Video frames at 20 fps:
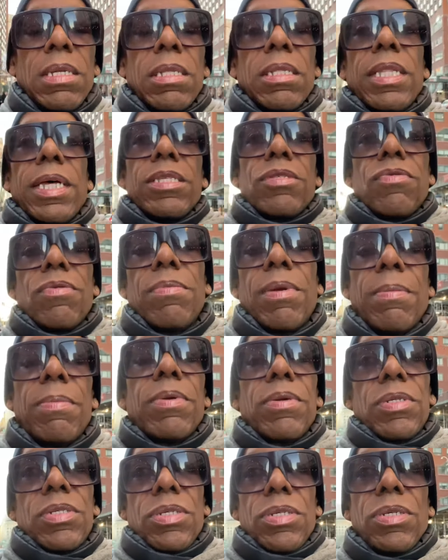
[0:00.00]
let's
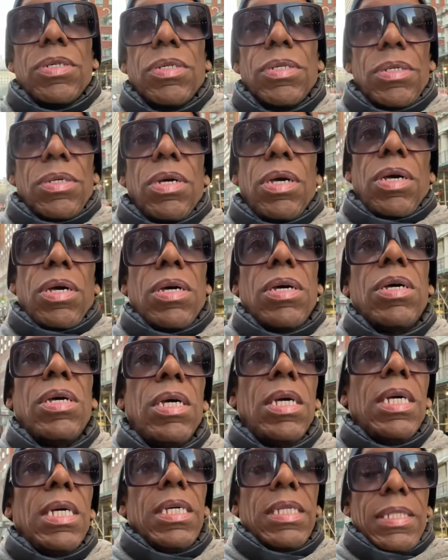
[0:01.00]
remember to
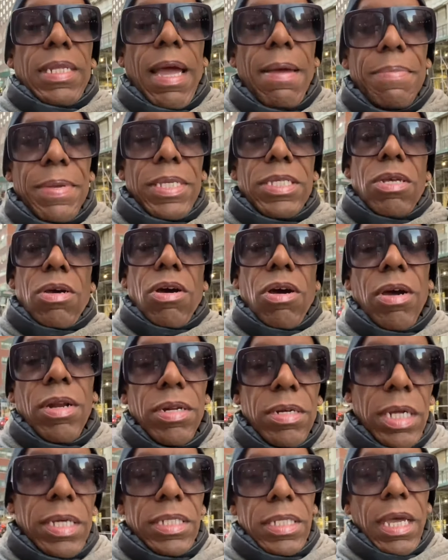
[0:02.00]
not be so hard
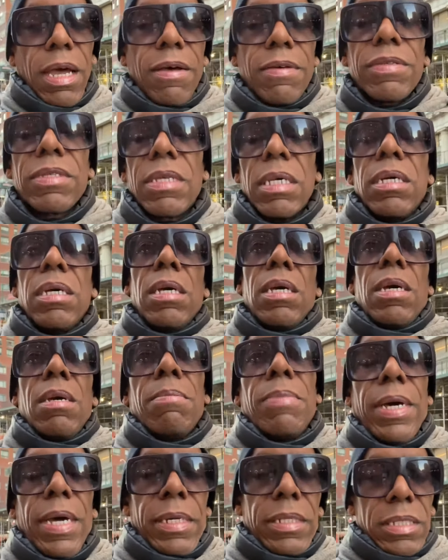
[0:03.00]
on ourselves,
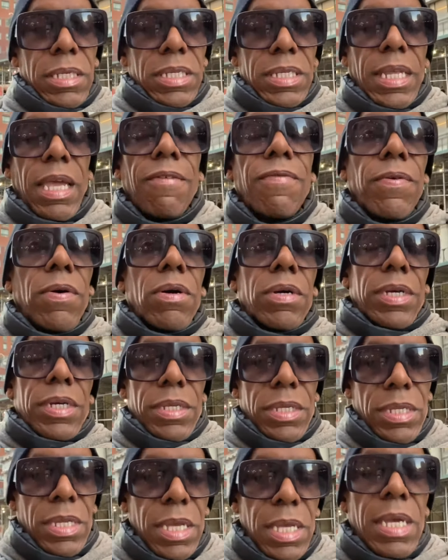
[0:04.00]
but to stay
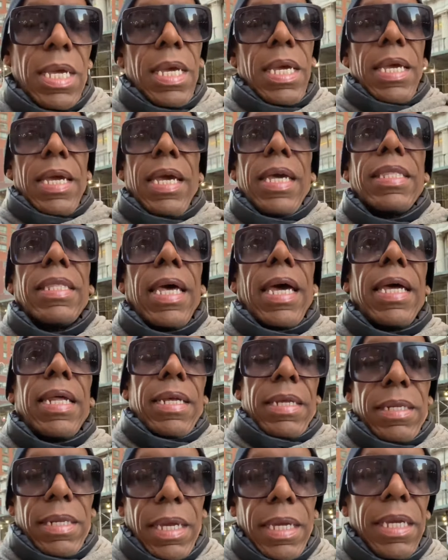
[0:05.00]
focused, and that
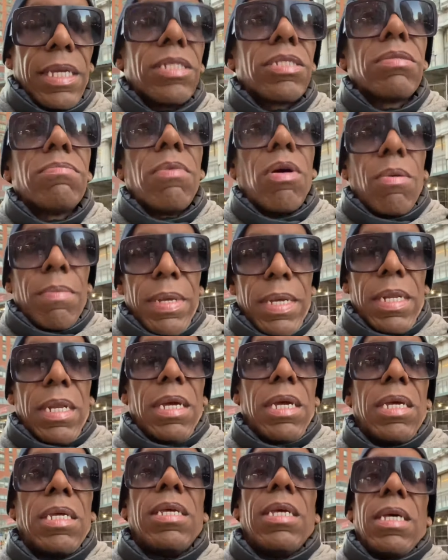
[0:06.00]
in each moment
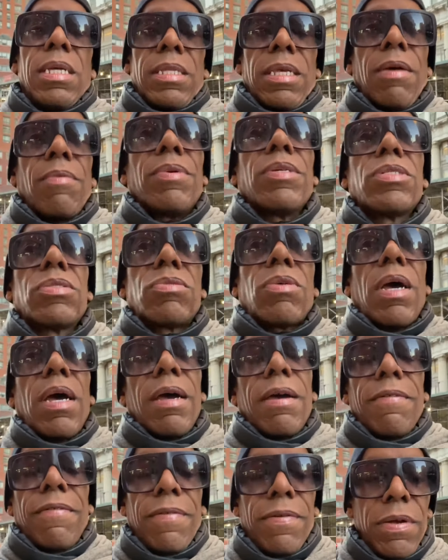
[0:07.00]
that we
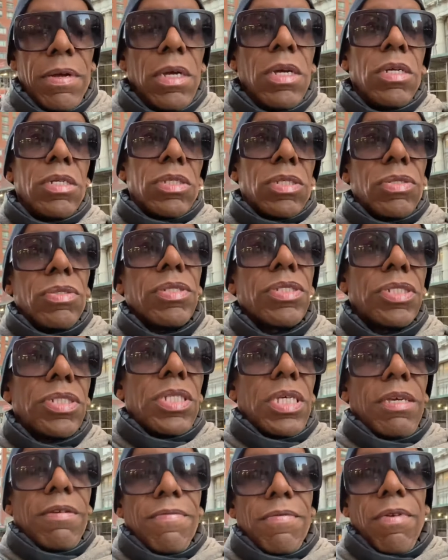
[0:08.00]
strive to
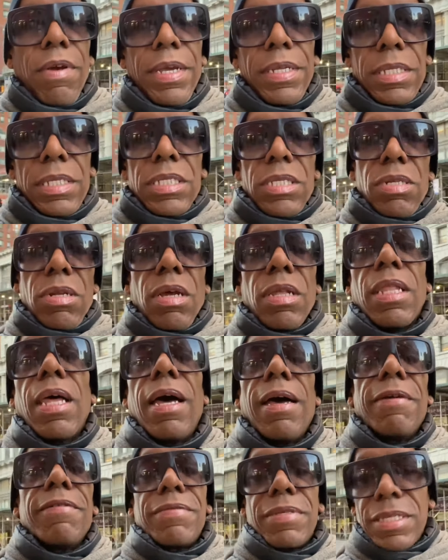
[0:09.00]
achieve greatness in our
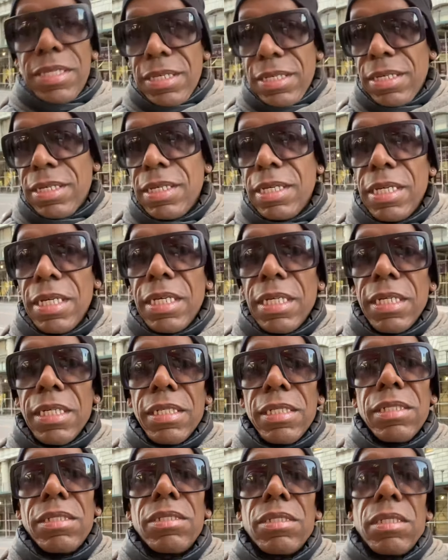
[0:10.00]

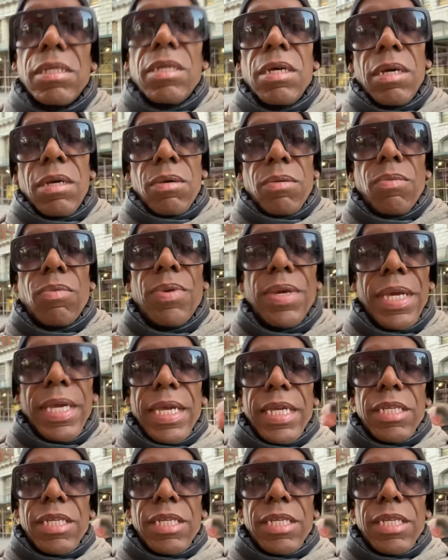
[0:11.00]
lives, we